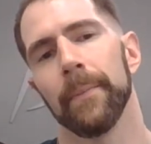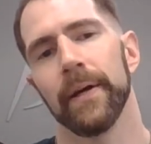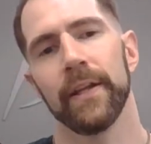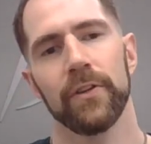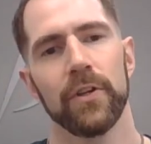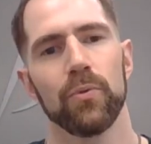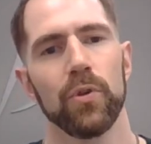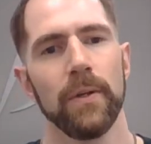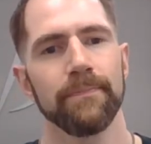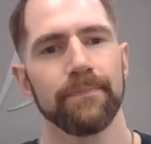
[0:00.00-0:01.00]
Another good
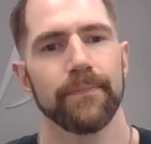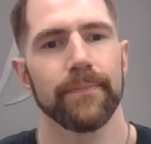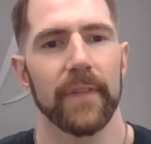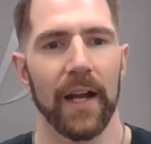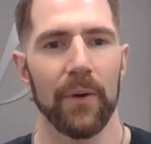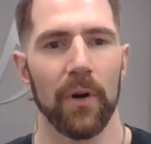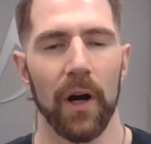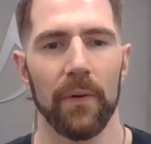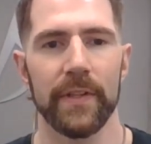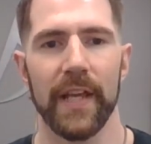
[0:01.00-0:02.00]
rule, I will
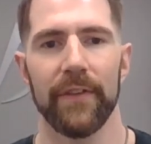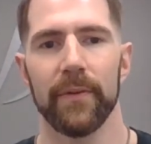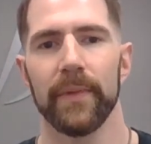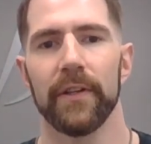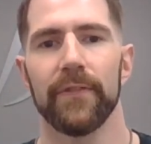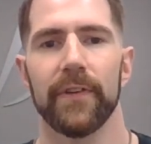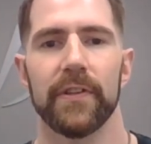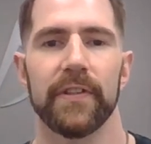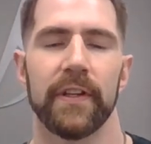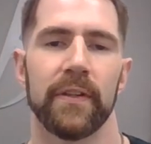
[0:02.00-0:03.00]
always have a meal
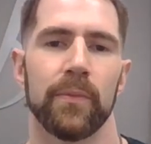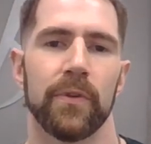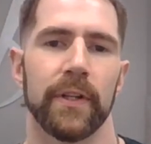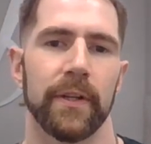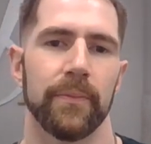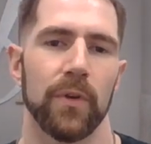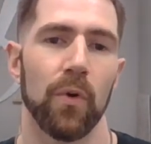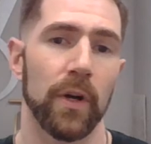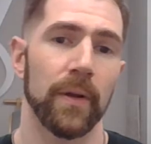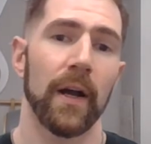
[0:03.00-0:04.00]
first thing in the morning,
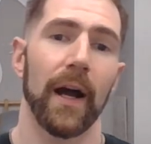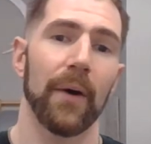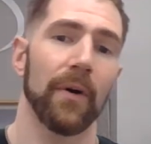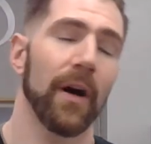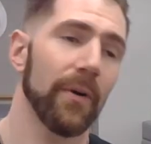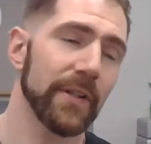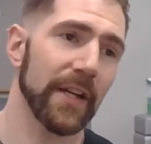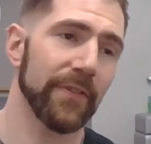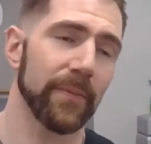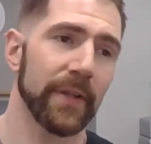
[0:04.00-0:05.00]
or I will always
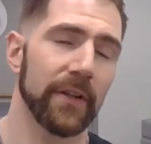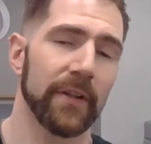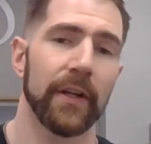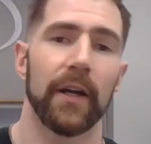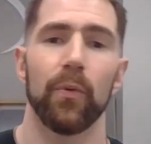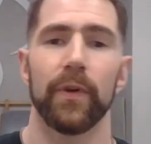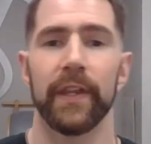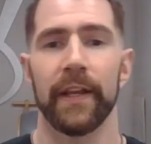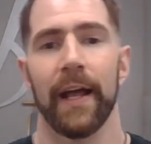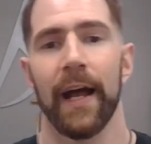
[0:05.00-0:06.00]
have a meal
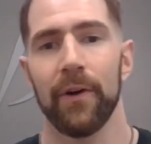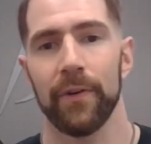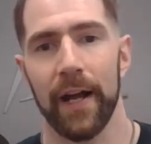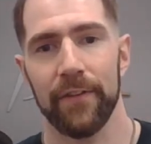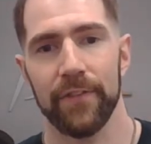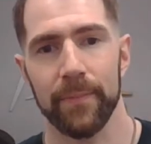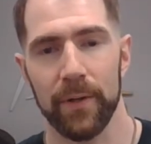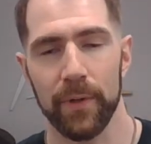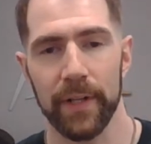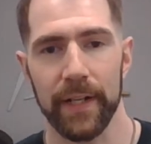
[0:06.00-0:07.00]
within an hour after
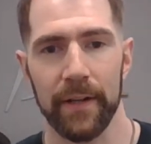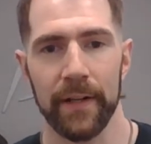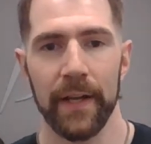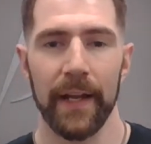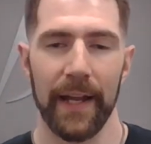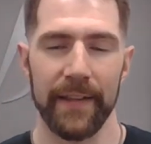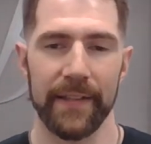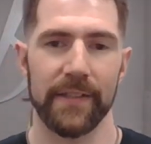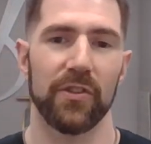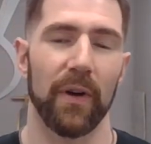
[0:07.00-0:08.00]
my workout. And
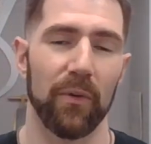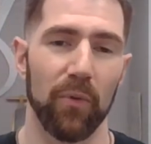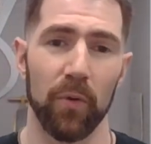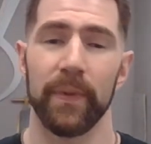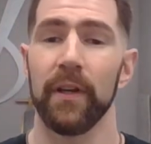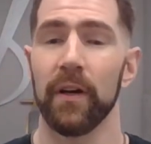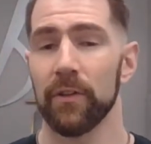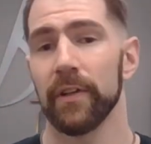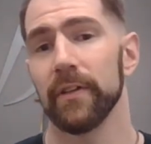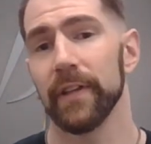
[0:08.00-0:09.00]
this is so I won't be
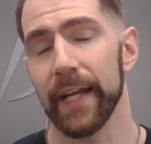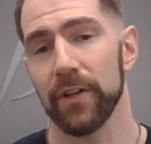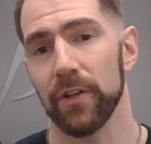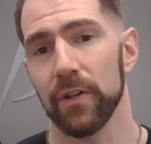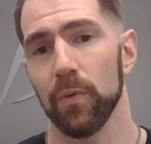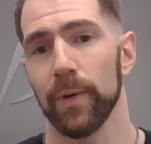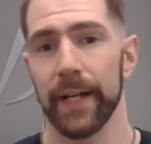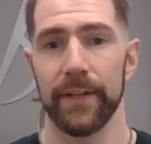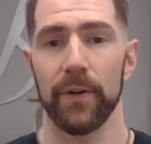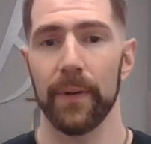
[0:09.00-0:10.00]
hungry later when
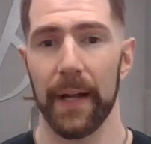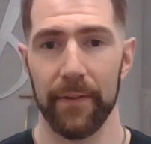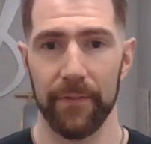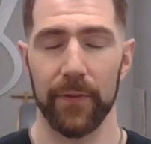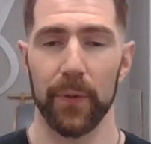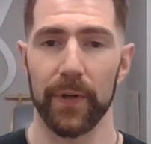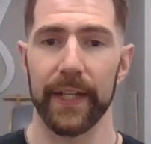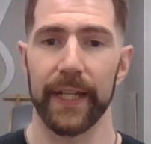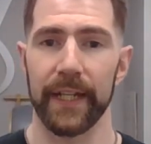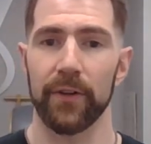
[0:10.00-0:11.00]
I don't have food
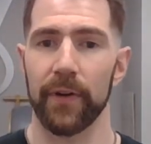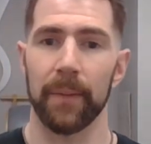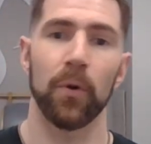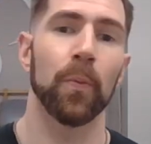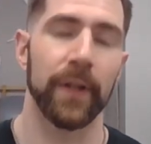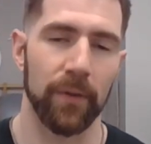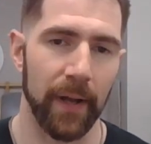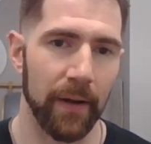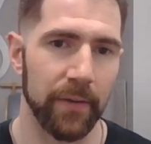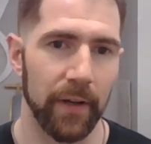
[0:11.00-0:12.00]
to eat, or I'm only
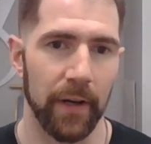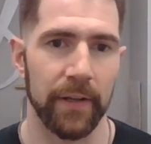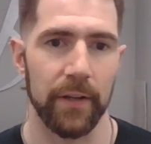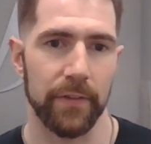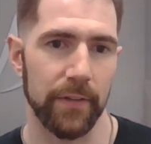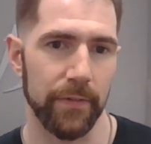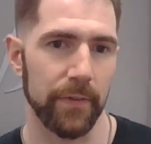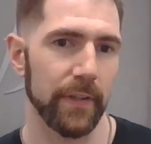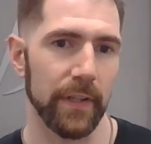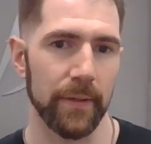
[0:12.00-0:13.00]
around unhealthy
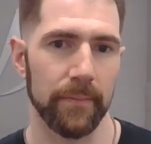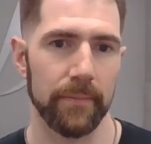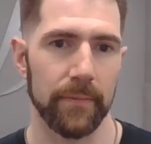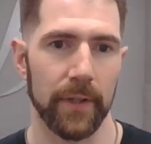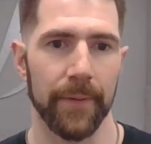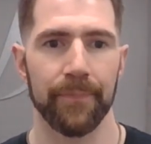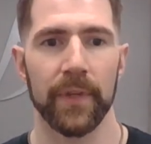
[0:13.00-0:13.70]
food to eat, right?